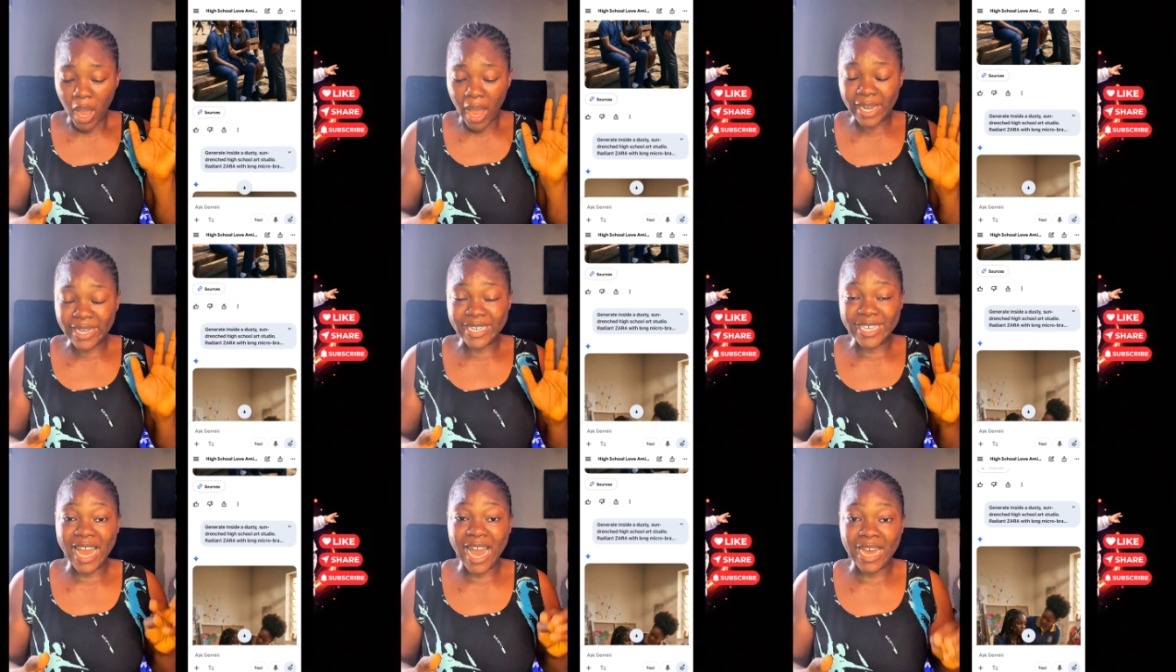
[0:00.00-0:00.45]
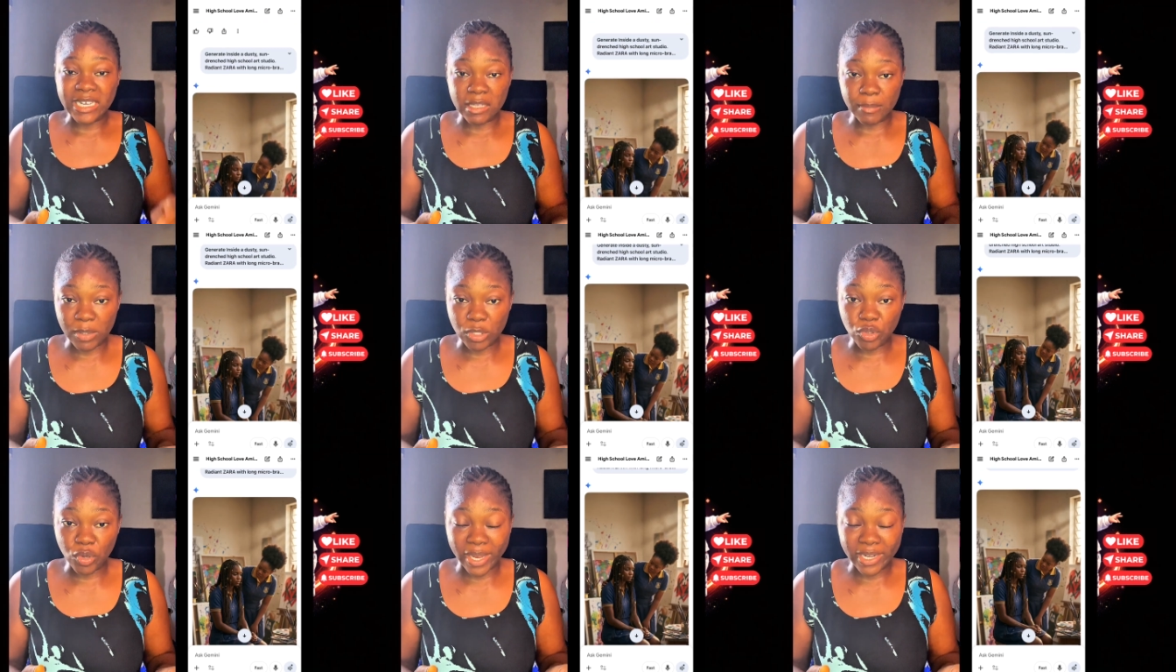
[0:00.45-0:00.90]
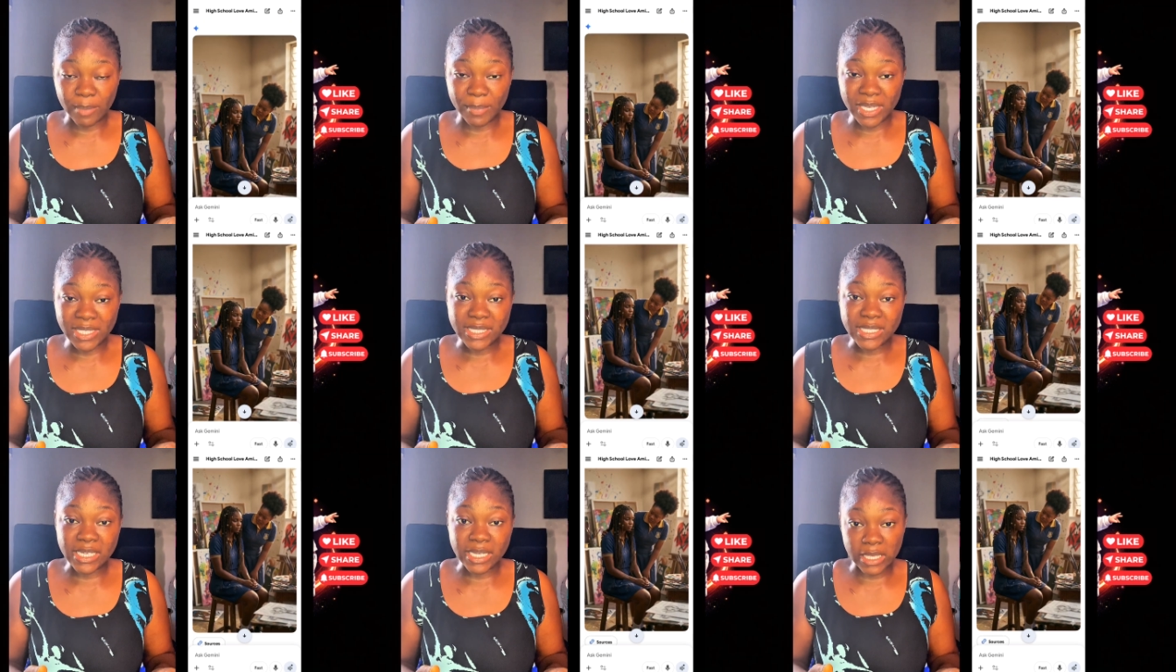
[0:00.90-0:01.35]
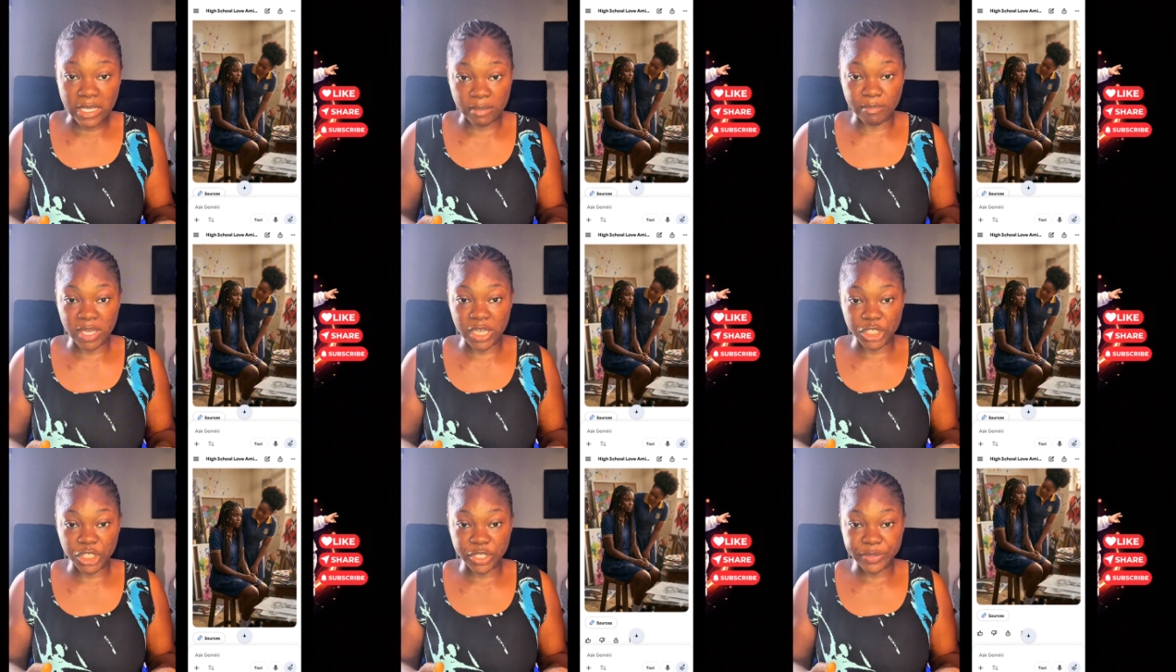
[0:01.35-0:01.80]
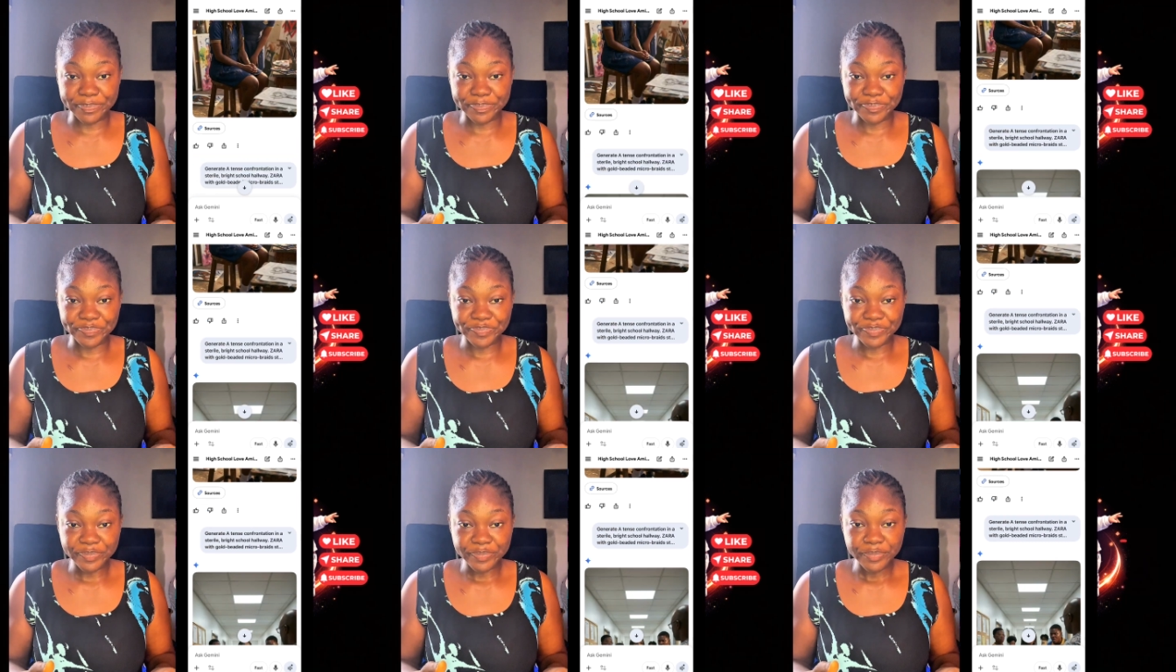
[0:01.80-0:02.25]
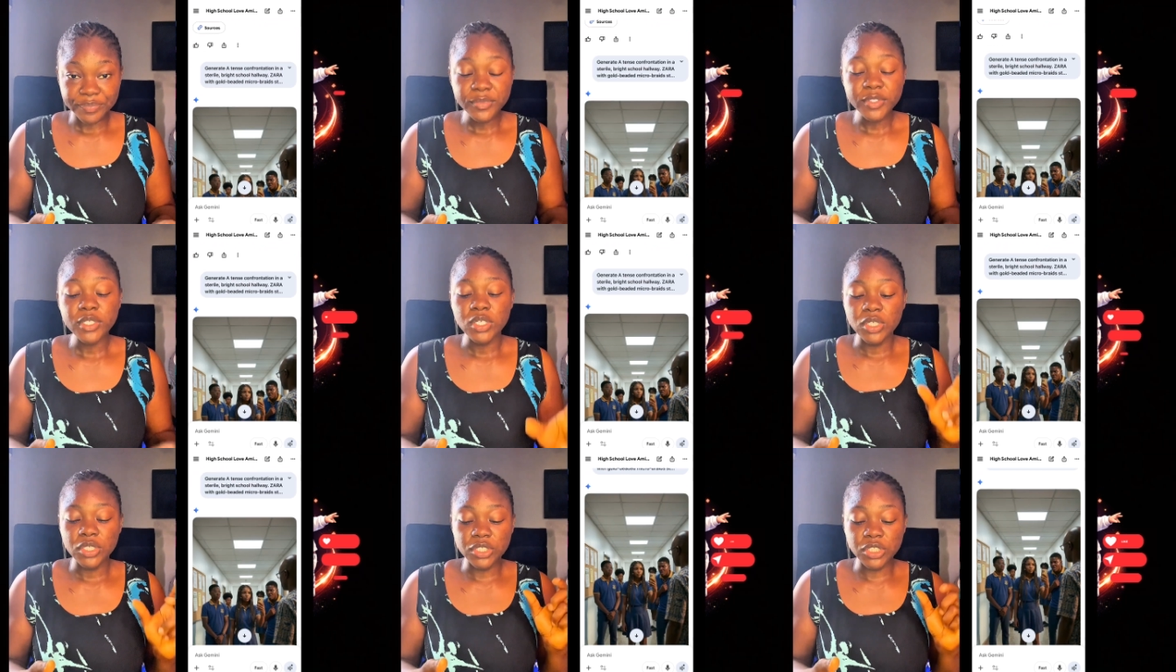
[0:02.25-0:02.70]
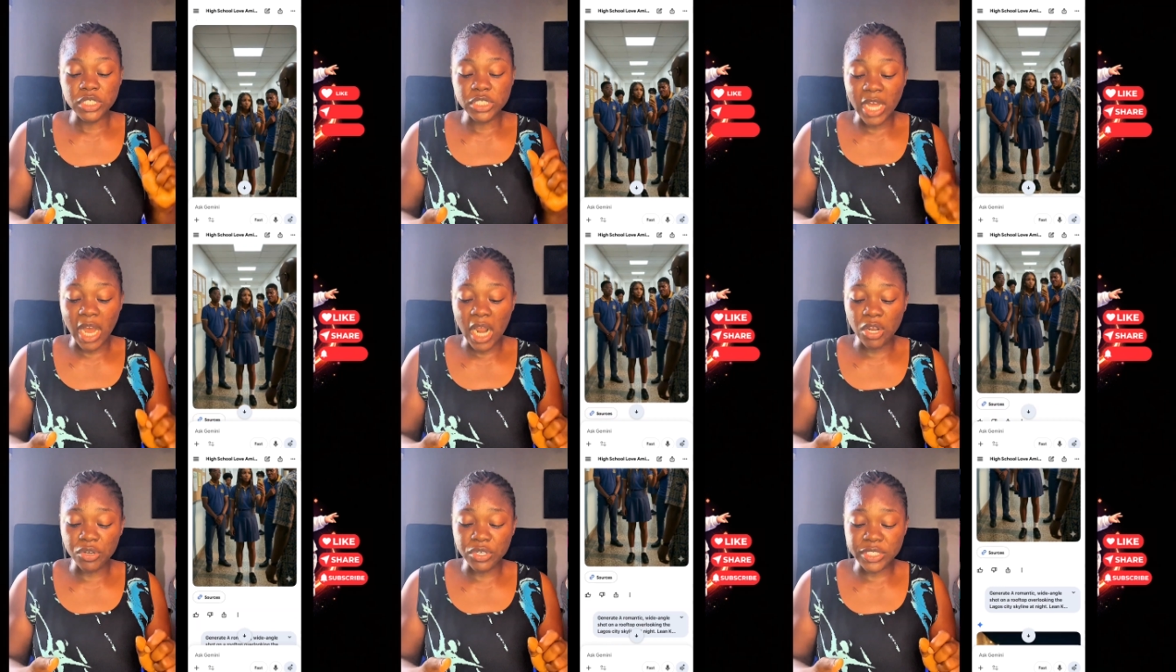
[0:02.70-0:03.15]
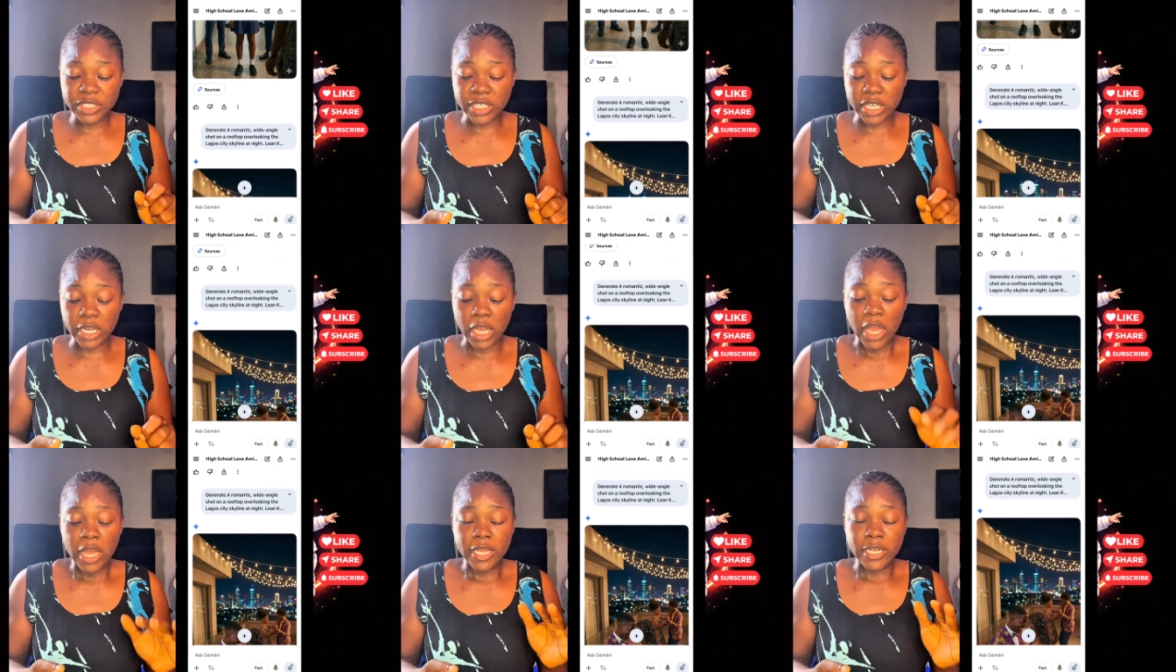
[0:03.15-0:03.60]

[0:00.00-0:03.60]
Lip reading: the animate, to animate the image, the dialogue scene.